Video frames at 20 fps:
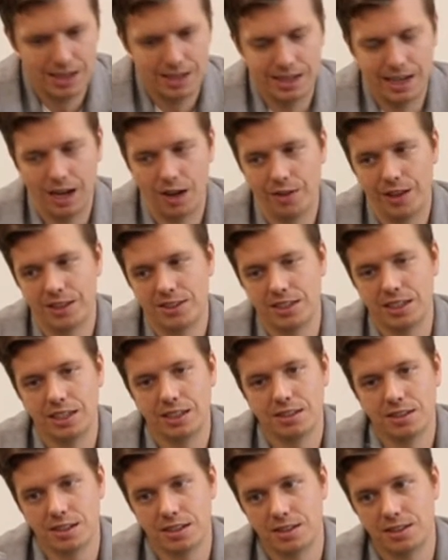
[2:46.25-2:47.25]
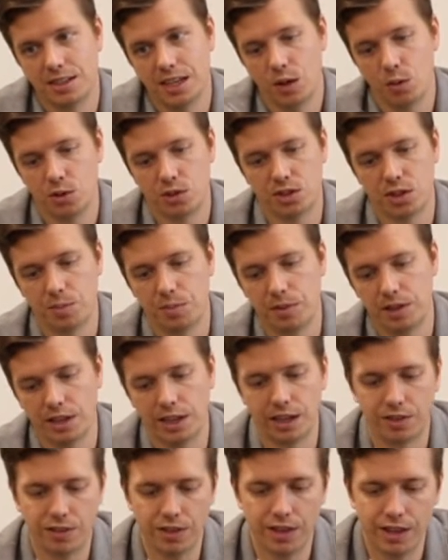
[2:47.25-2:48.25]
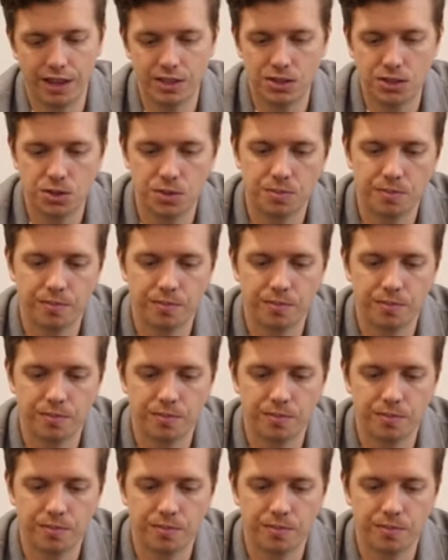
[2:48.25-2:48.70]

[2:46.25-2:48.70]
Now, that's easy to see with something like this.